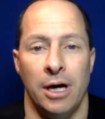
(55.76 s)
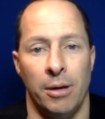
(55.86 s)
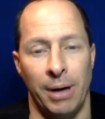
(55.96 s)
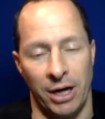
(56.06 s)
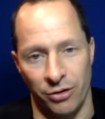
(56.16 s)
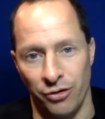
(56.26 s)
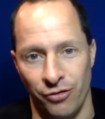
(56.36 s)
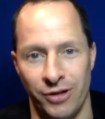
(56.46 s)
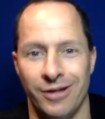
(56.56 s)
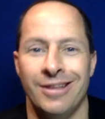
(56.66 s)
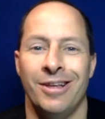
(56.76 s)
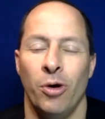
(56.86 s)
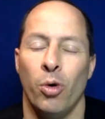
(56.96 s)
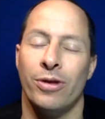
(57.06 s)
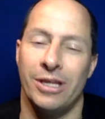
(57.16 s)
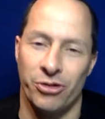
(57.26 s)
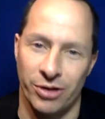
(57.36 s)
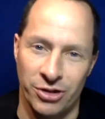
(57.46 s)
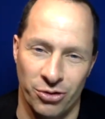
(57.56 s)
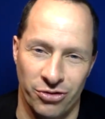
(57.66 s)
about how you feel, or that you're
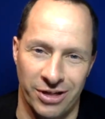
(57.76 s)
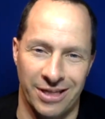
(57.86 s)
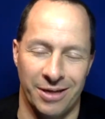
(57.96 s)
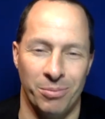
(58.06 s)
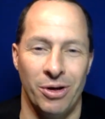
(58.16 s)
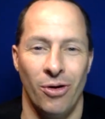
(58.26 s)
interested in them,